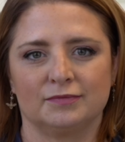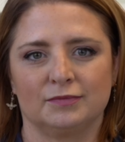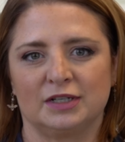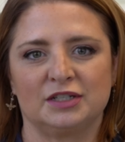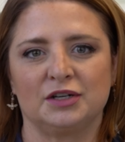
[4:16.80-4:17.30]

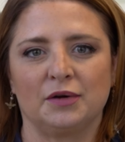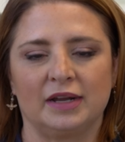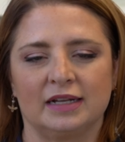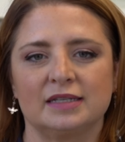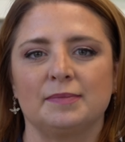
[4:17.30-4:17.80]

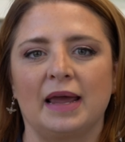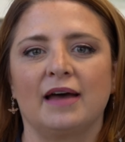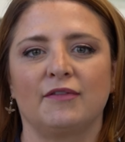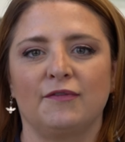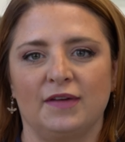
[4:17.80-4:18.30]
custodians may
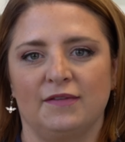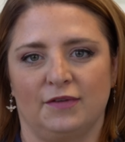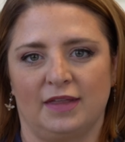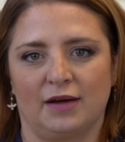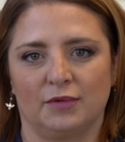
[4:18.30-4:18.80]
have a fee
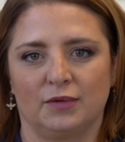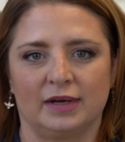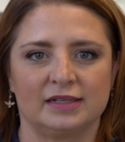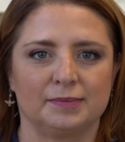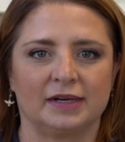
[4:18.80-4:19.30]
for that
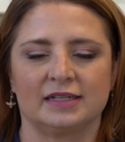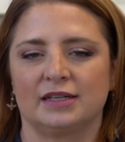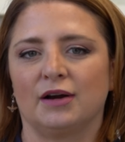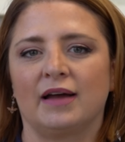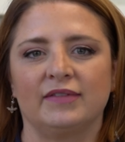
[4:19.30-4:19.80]
request because
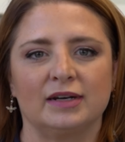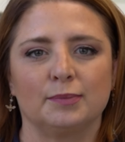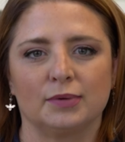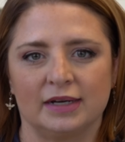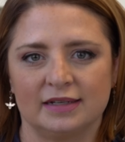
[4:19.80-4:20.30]
they're having to
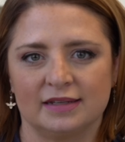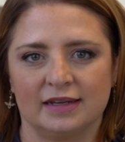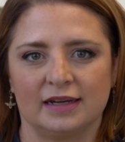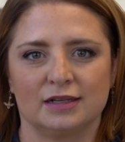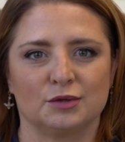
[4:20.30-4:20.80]
print
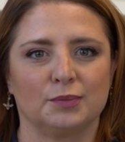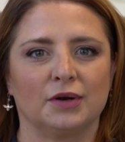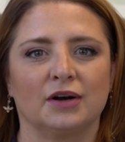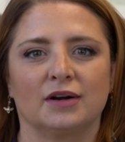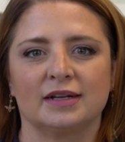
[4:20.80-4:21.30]
things or
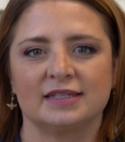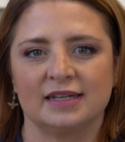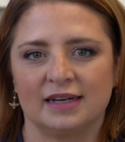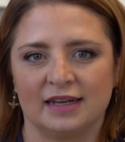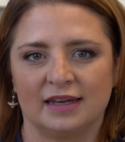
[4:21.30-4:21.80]
put it on a
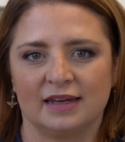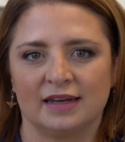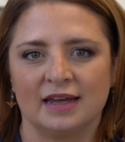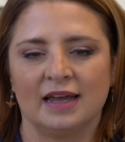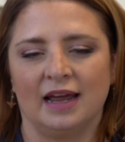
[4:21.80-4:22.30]

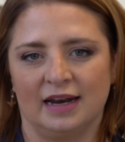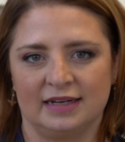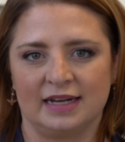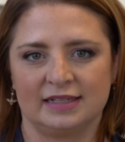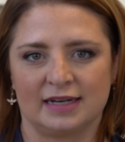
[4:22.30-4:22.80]
CD, and it
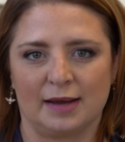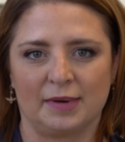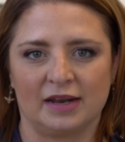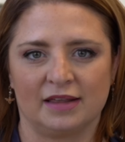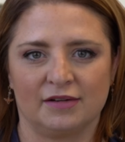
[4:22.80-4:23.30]
takes time
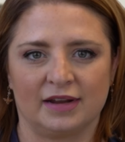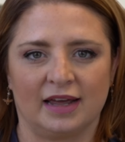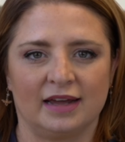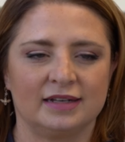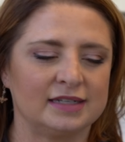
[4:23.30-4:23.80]
out of their
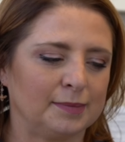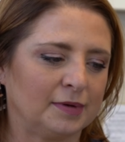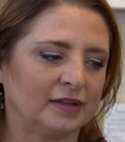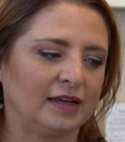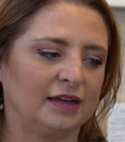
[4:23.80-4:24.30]
day.
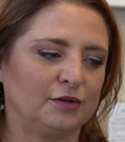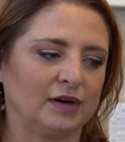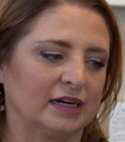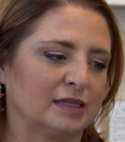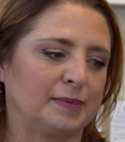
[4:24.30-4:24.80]
Typically, you
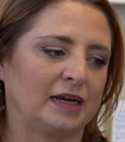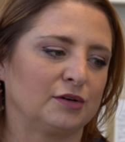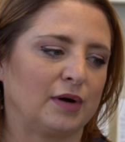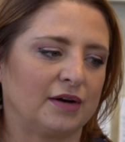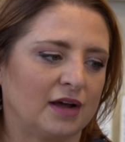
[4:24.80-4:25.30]
can
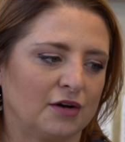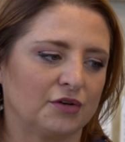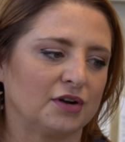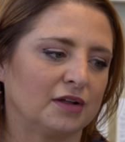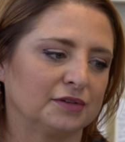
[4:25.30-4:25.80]
expect around
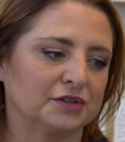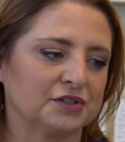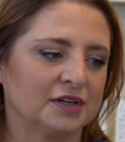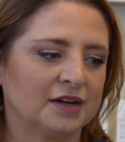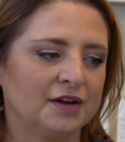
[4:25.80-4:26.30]

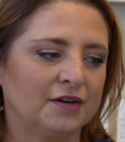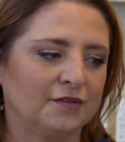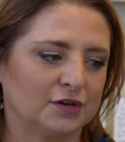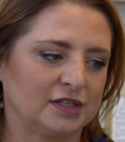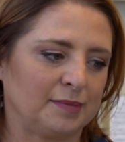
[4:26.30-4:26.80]
$100
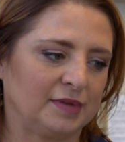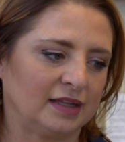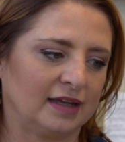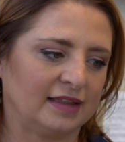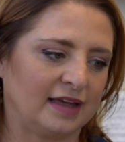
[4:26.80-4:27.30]
for
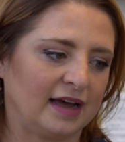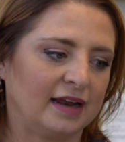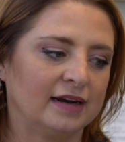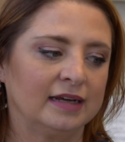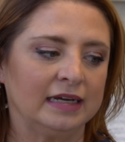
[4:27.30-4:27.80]
something like that.